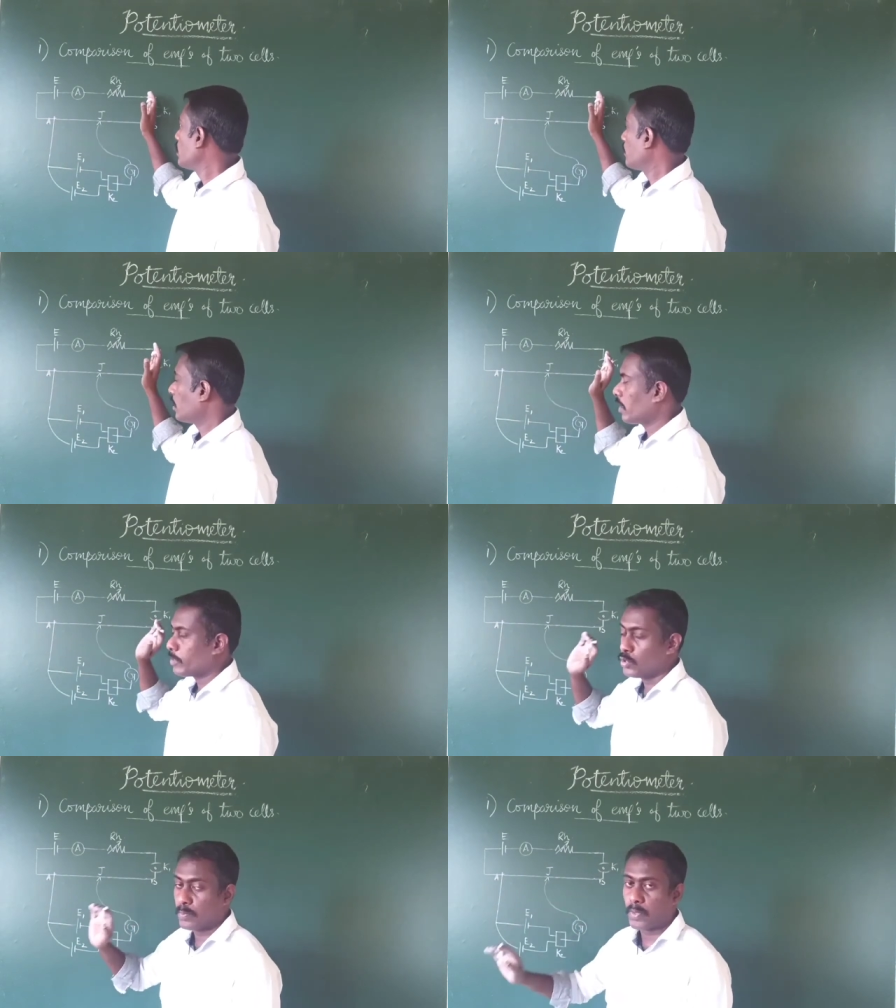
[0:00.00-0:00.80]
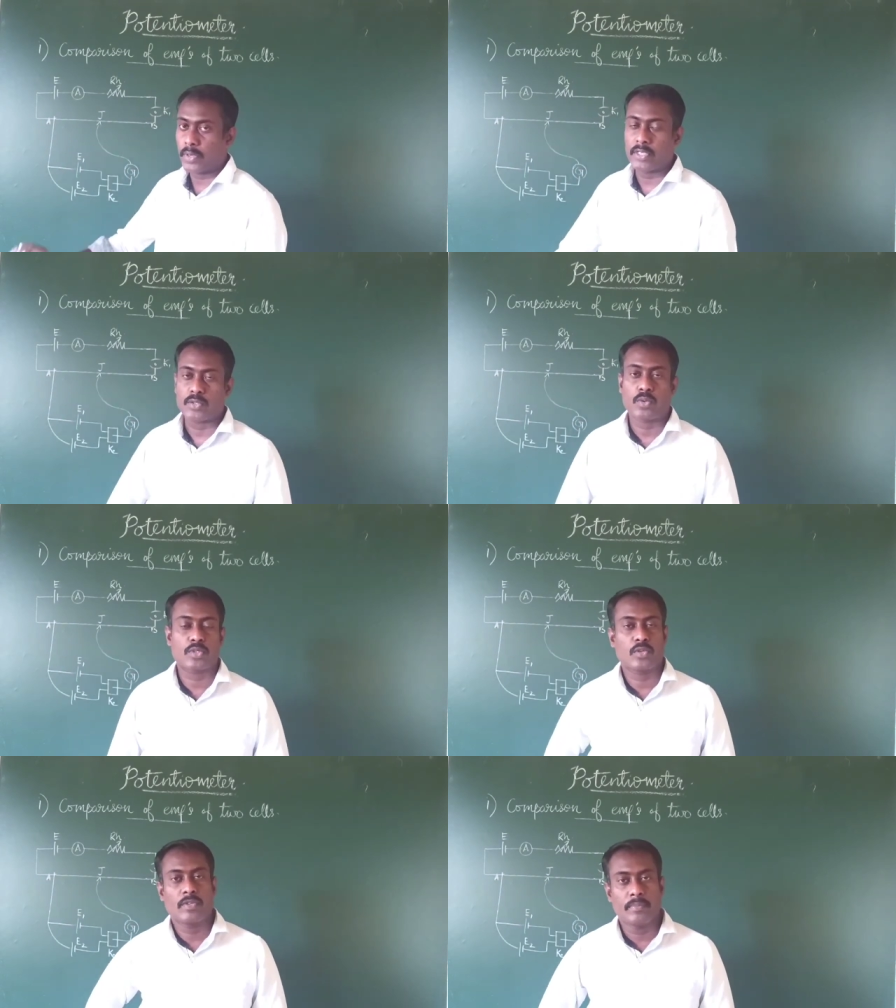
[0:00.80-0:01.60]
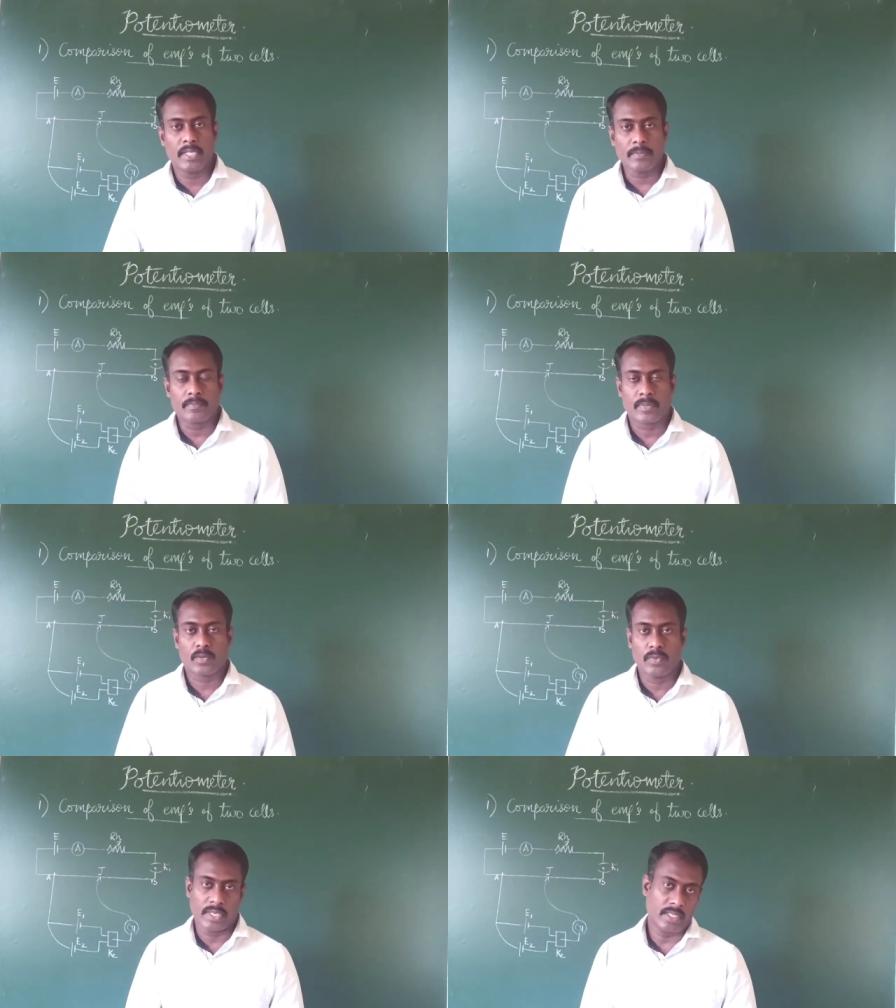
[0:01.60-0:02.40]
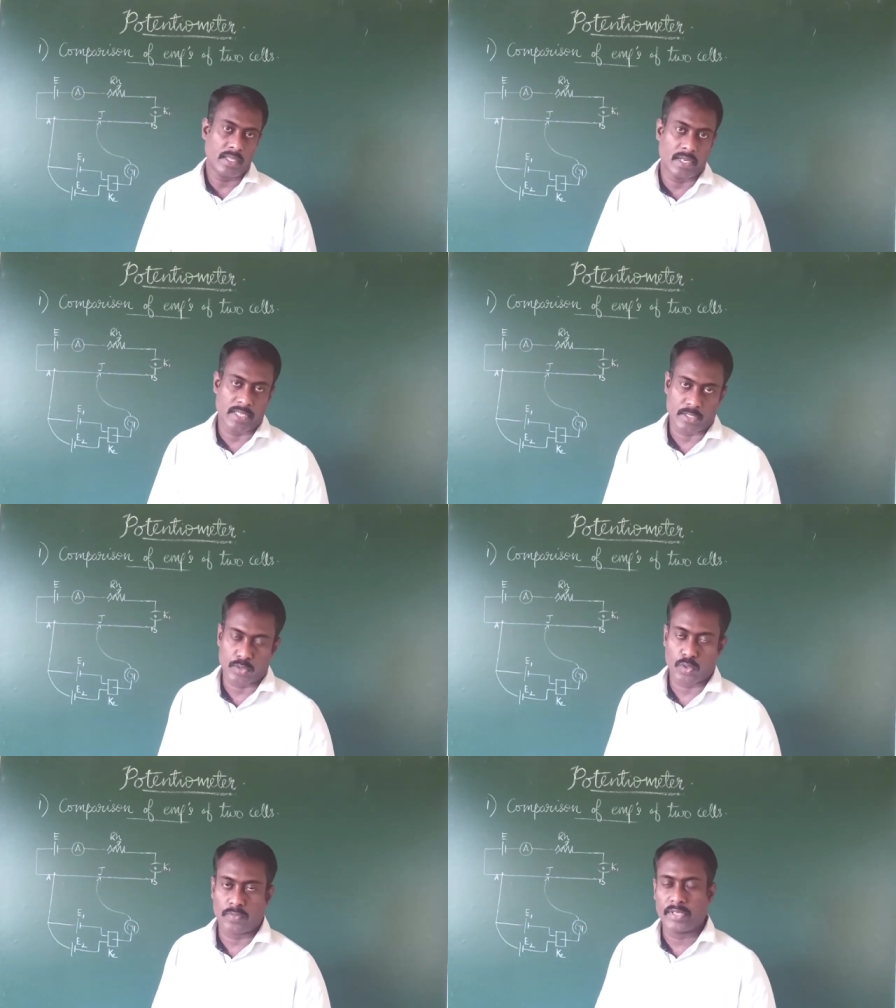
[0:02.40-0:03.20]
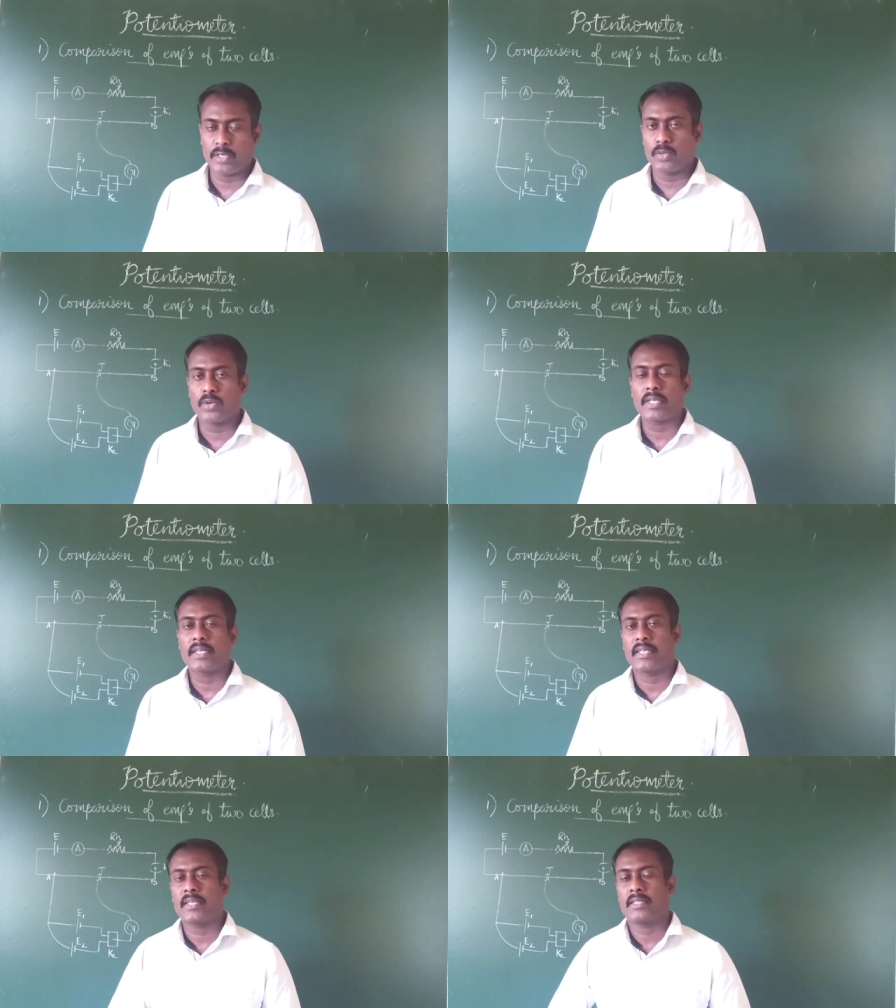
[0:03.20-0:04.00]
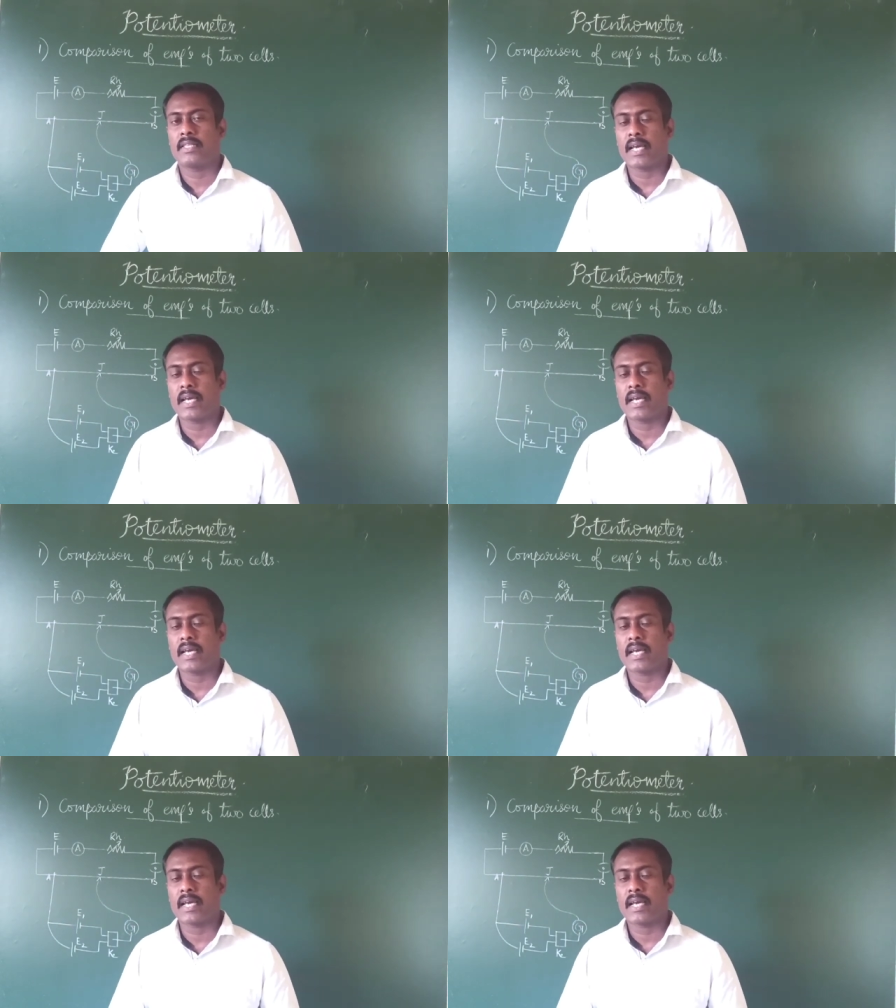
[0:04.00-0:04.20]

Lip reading: 2 points also will be very less. So we do not get the